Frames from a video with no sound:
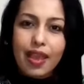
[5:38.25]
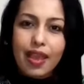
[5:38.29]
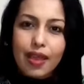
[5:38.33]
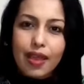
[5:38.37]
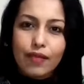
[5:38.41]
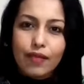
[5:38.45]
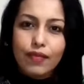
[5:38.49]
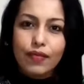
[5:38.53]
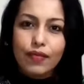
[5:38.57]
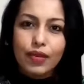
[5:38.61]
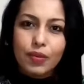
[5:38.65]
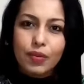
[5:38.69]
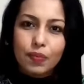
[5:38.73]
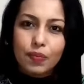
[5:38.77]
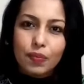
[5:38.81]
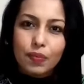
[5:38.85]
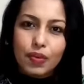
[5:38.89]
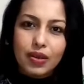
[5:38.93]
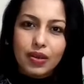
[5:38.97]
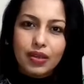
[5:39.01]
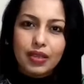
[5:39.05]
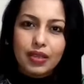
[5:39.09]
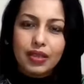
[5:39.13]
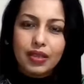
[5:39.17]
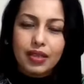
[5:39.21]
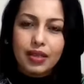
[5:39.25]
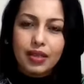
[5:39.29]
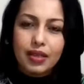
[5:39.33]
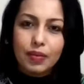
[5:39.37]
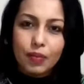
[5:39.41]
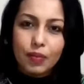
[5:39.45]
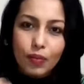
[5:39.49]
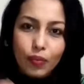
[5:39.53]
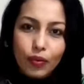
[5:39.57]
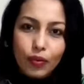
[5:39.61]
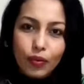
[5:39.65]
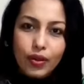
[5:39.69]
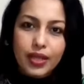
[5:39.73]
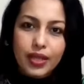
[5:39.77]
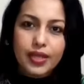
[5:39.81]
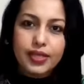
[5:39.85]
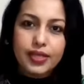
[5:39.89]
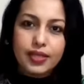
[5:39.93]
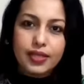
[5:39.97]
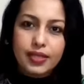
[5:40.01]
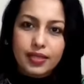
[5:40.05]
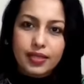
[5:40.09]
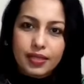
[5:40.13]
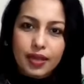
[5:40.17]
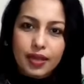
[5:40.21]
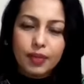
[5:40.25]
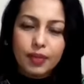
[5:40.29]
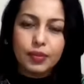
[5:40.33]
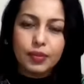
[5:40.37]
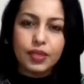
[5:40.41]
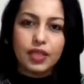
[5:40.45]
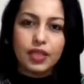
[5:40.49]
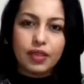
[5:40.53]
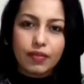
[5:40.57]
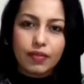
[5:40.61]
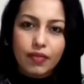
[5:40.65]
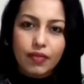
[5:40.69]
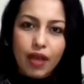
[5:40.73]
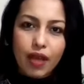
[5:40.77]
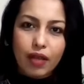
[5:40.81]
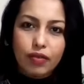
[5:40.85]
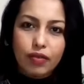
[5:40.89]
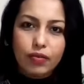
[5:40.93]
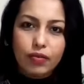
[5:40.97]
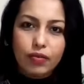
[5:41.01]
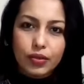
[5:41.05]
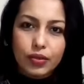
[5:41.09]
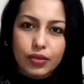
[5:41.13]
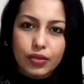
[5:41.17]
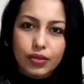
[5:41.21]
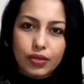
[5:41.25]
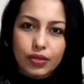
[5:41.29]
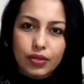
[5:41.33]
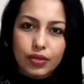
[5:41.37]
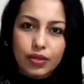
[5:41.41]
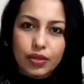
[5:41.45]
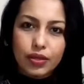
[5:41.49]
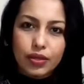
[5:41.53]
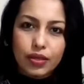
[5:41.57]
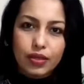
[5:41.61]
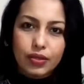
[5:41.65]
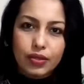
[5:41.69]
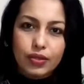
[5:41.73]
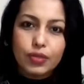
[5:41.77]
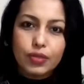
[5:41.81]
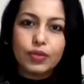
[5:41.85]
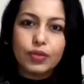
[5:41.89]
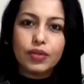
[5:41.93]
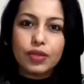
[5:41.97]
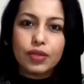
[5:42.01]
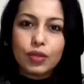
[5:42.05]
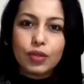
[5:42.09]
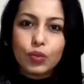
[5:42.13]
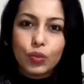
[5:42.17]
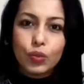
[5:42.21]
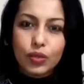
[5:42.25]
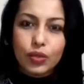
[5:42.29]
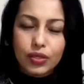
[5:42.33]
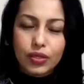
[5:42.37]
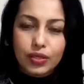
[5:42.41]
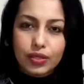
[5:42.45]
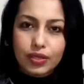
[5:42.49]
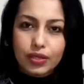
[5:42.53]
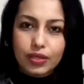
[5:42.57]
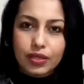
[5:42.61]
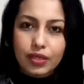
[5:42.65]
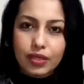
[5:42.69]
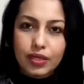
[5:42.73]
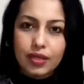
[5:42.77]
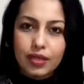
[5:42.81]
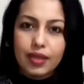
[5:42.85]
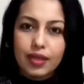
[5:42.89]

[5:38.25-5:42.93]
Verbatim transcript: Everybody brings something valuable to this world.